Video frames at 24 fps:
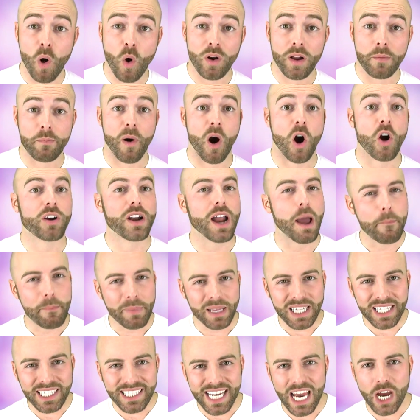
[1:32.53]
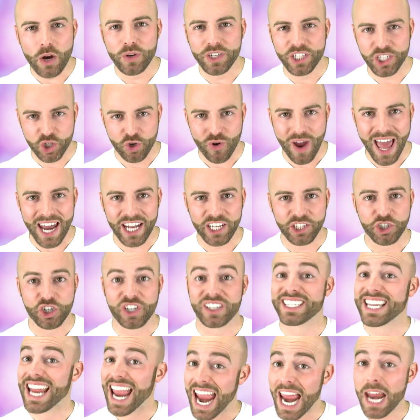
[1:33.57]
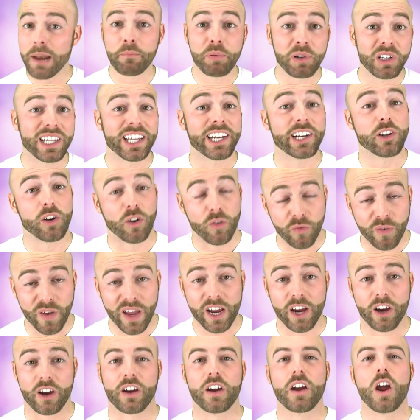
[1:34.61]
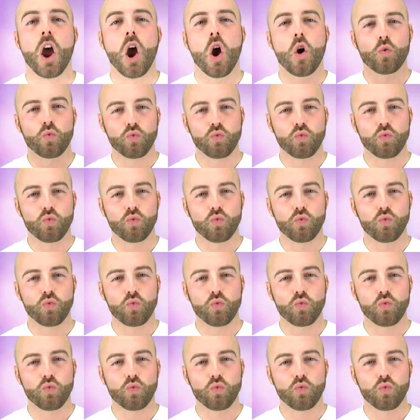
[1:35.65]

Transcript: Bonaparte, a military strategist and political figure,